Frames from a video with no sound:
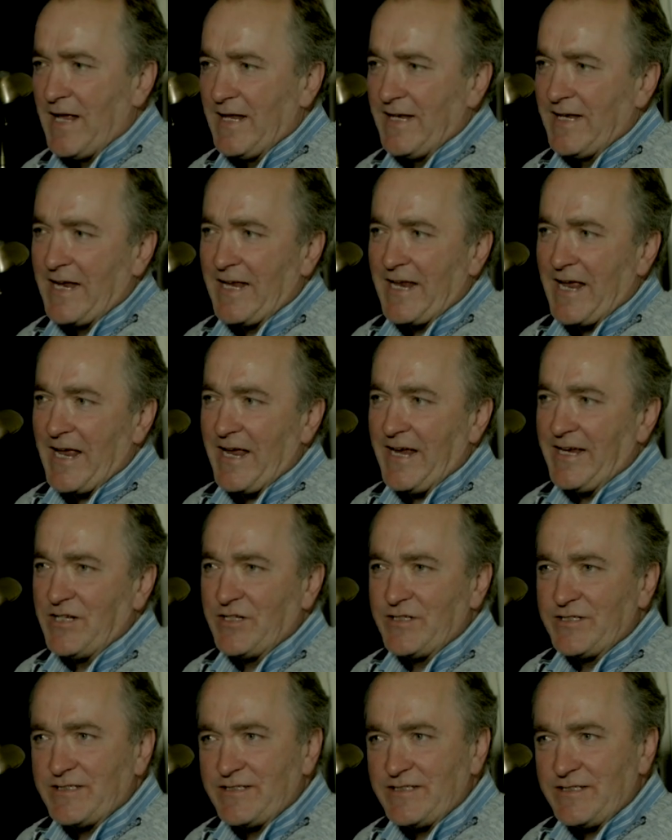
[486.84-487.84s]
Now that
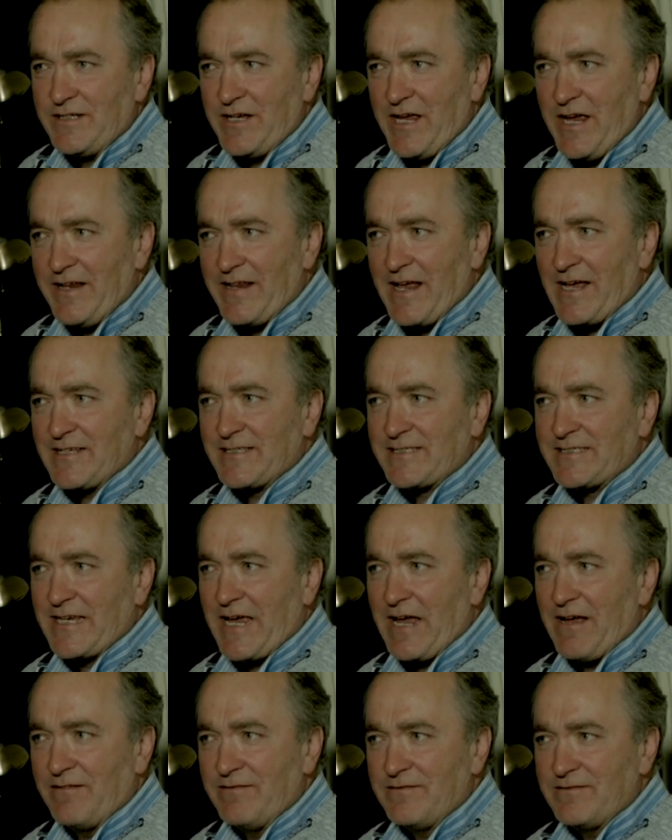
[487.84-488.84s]
in, you hear that
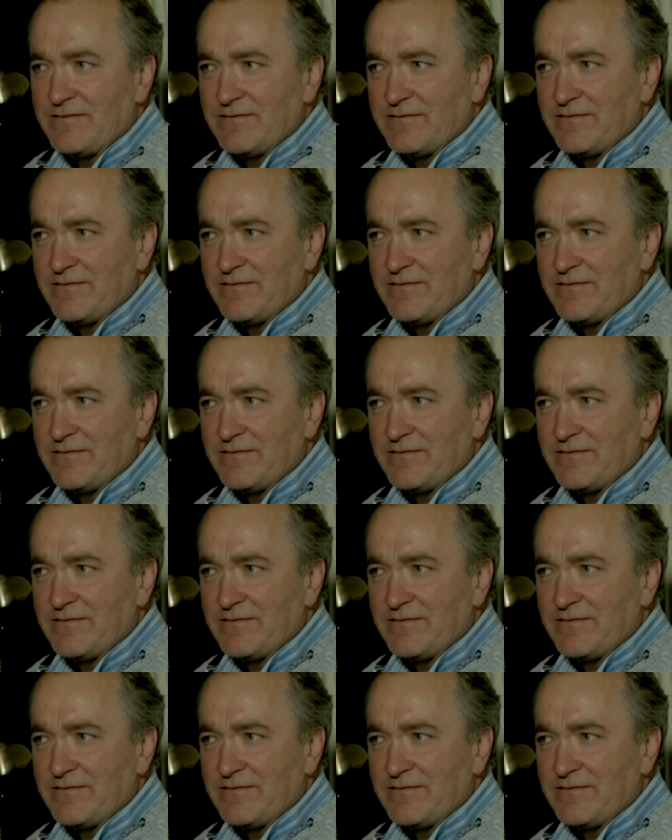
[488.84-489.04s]
sound.